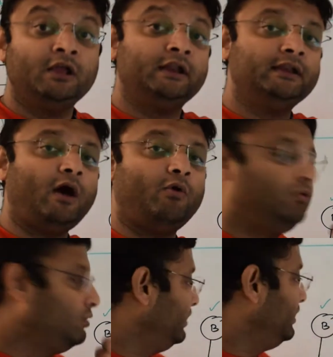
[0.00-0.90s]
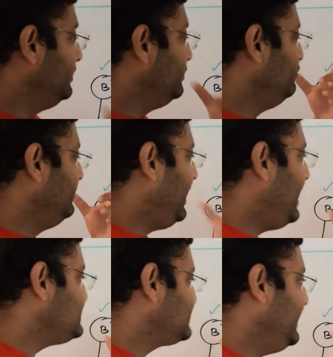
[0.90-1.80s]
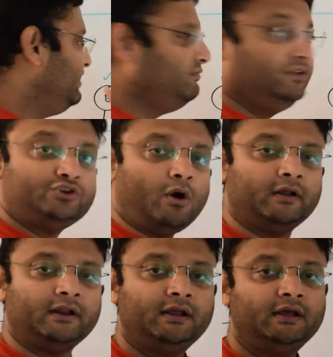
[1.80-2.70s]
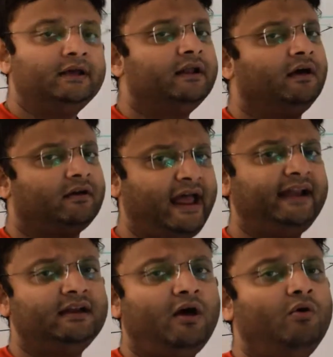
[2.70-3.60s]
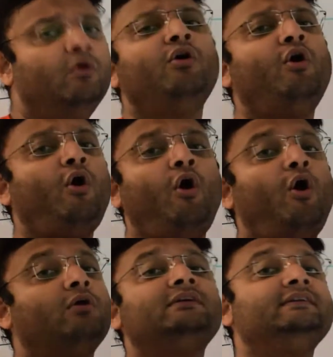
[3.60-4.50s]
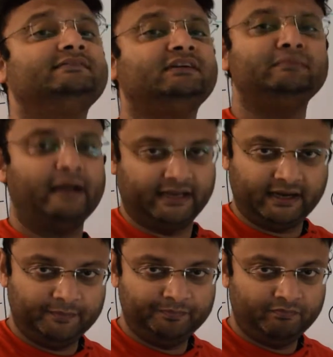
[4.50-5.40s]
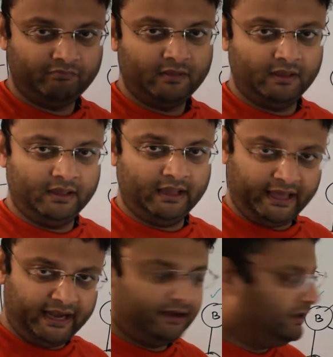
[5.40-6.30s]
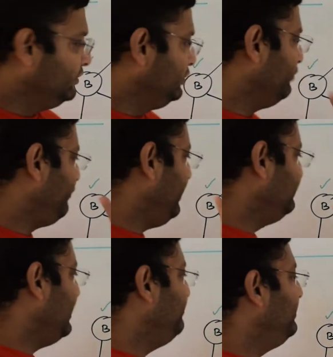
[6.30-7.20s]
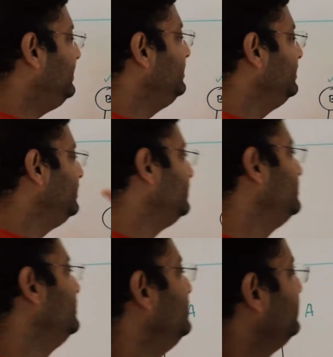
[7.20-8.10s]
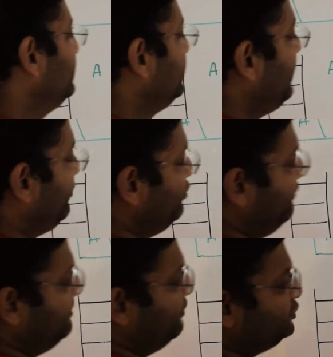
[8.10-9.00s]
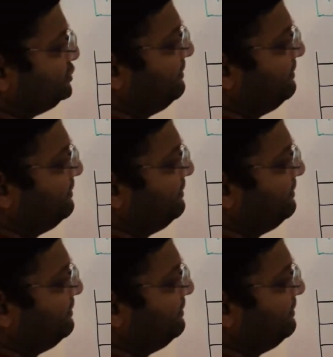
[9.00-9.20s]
Now you will ask in which order. Right now order doesn't matter, correct? So for example, now you will push